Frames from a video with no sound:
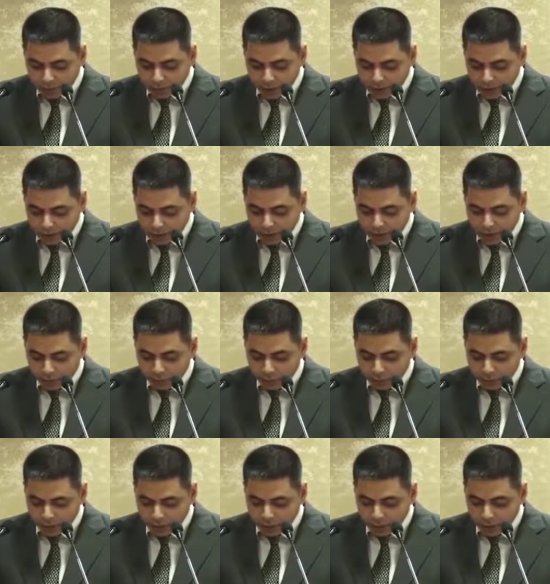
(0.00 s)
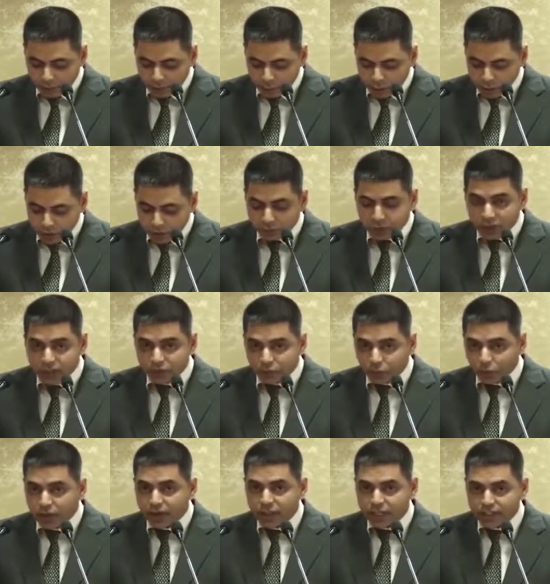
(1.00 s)
West Pakistan for earning most of its
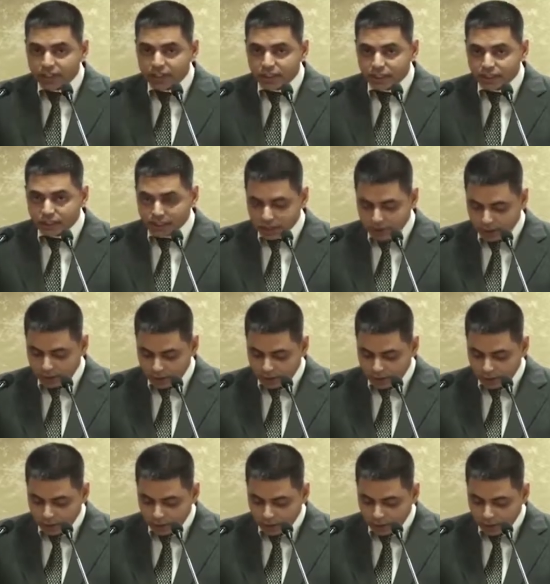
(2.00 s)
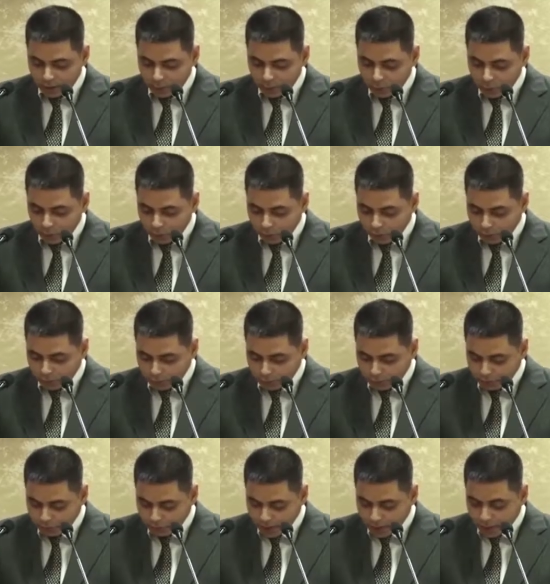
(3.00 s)
foreign exchange.
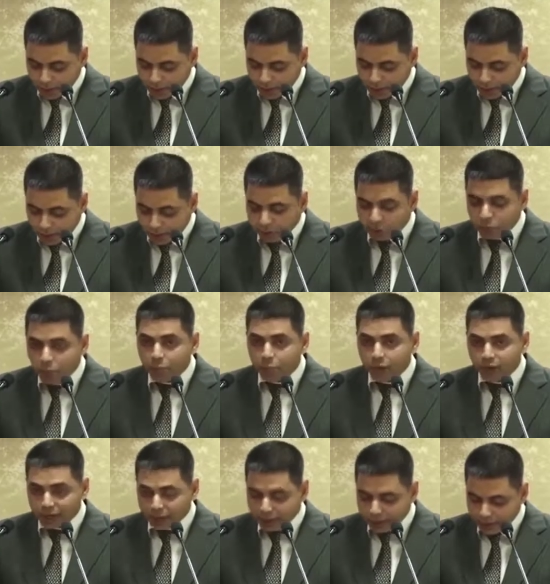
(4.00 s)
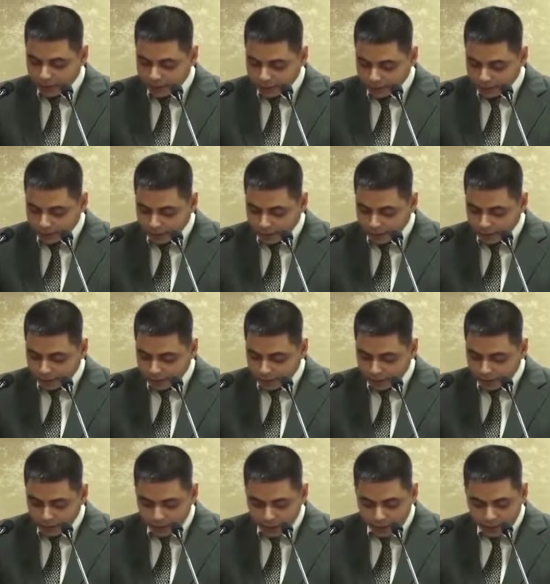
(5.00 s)
Moreover, right for better healthcare,
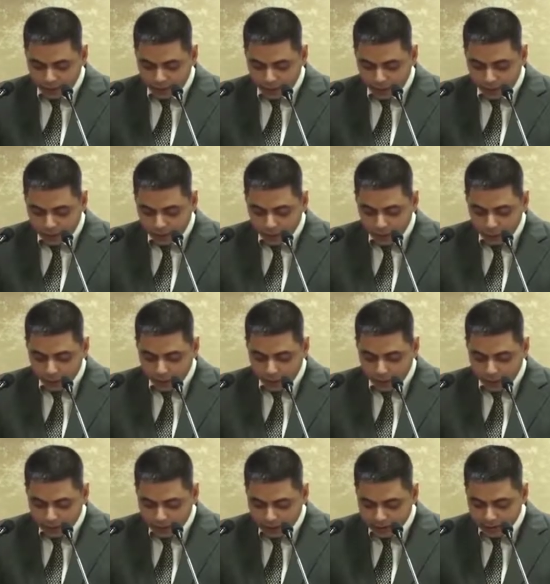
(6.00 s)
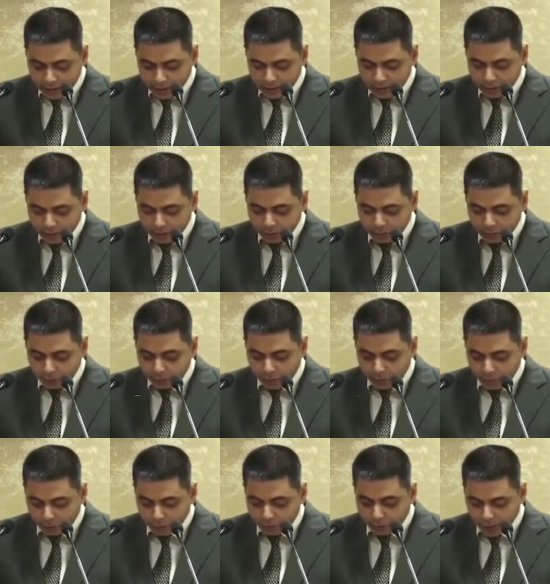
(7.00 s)
right to access
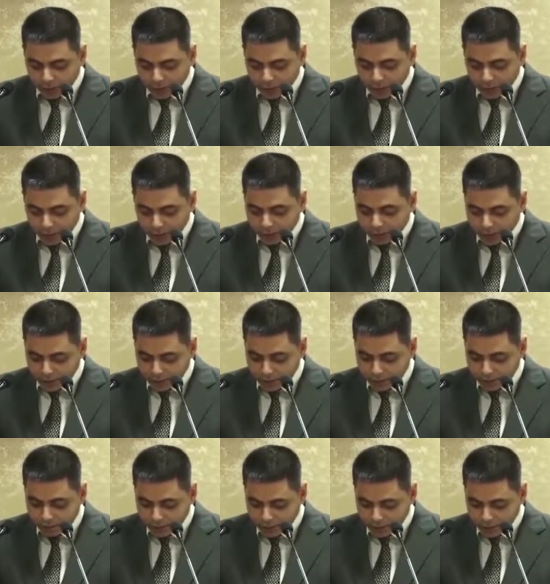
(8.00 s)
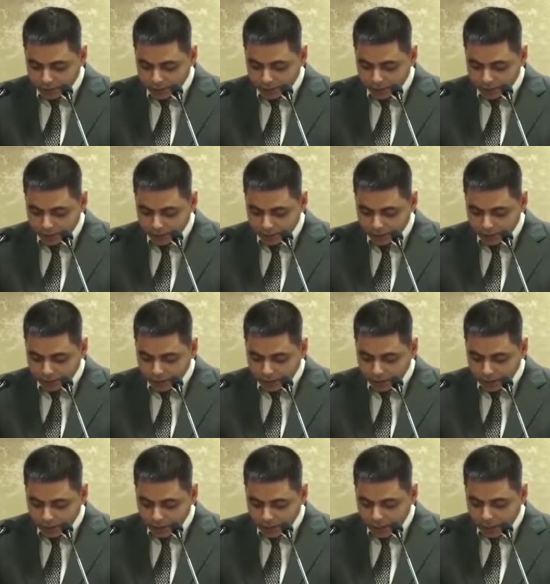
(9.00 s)
of better education facilities,
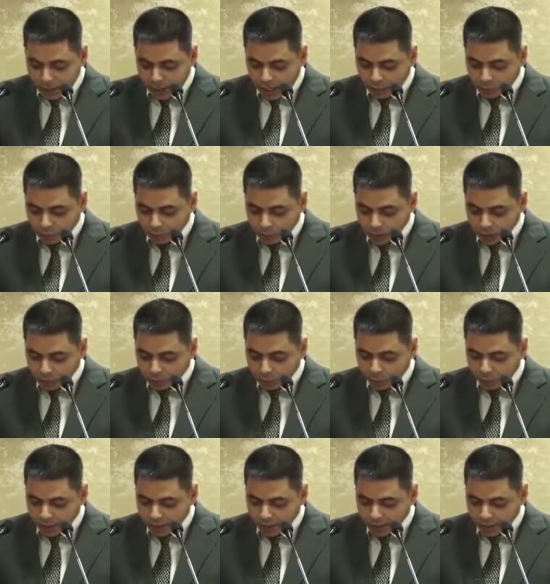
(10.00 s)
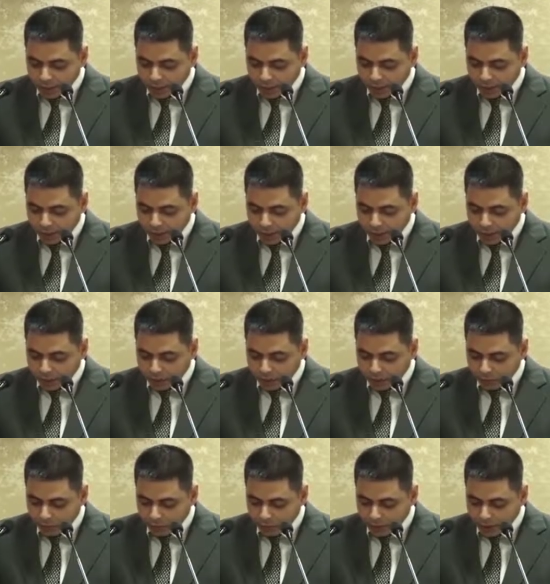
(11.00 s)
and most importantly, the right
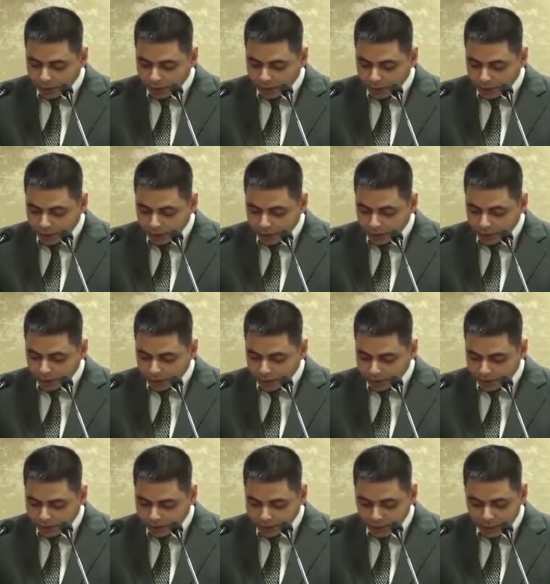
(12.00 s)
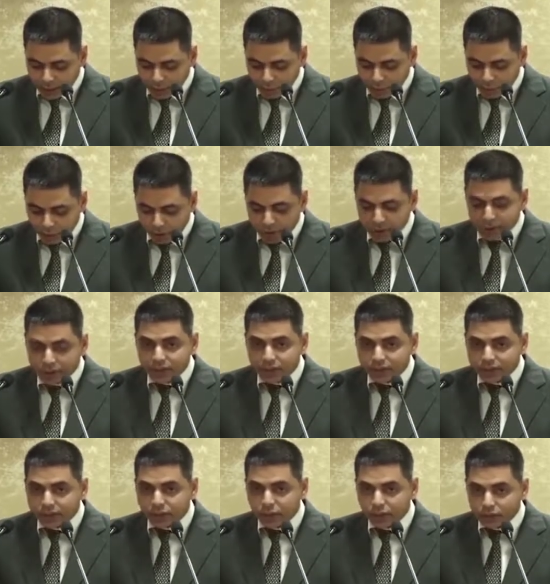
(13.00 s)
for a greater say in political
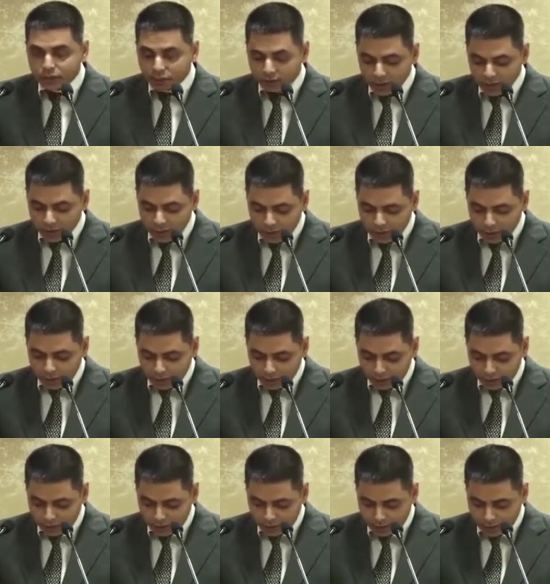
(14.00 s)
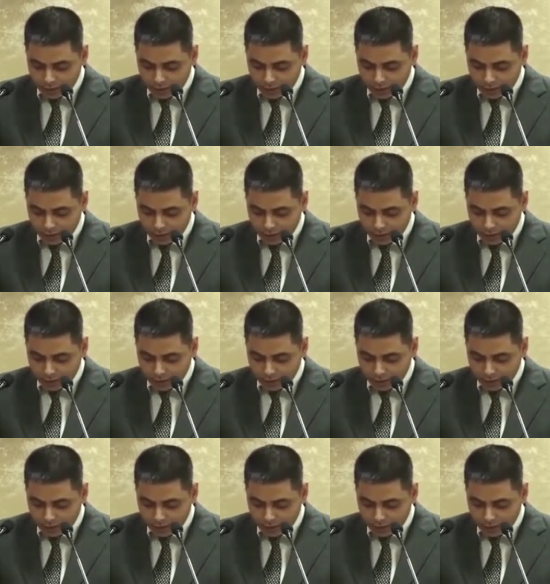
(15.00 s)
discourse of their country.